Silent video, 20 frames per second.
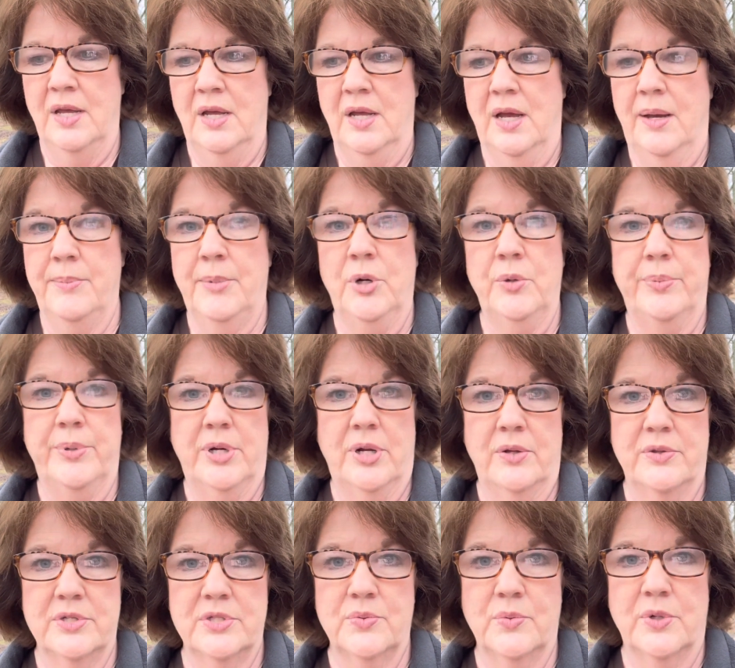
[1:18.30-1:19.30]
I'm hoping all
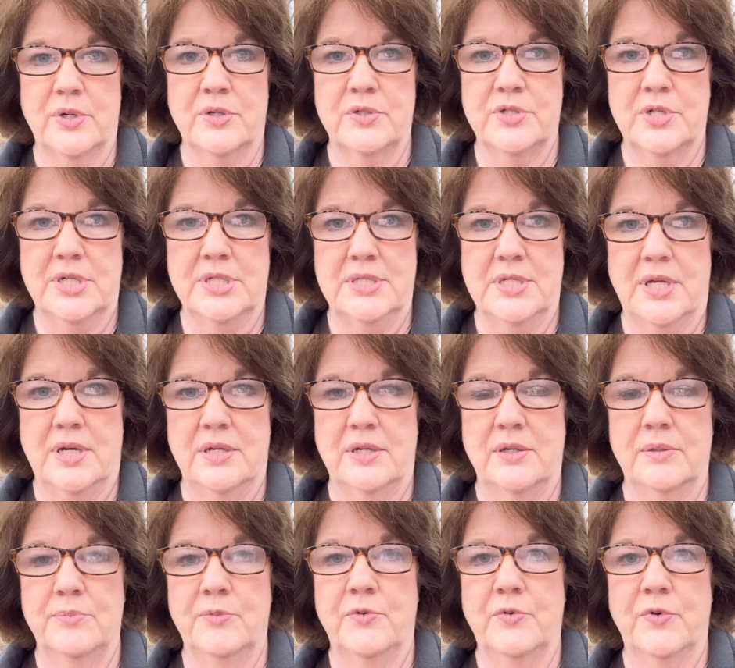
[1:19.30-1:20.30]
this water drains out of
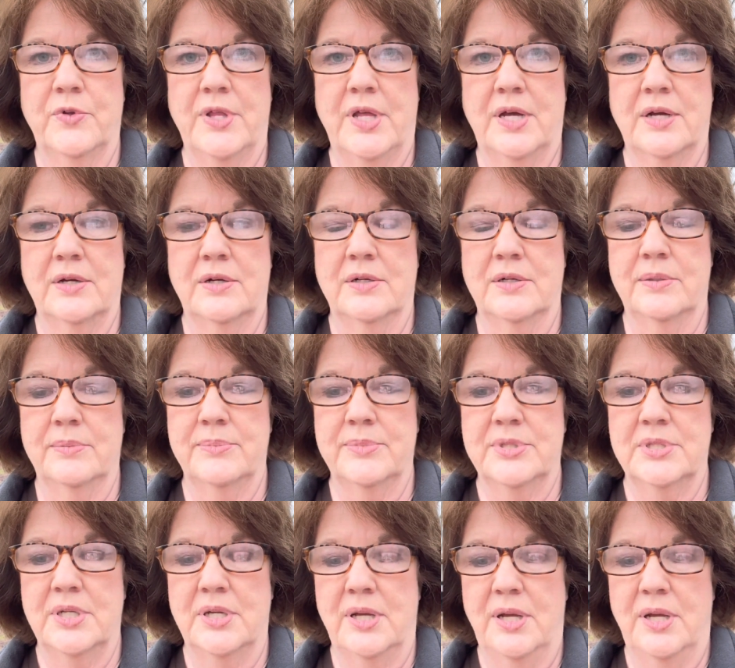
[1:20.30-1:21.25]
here before that comes.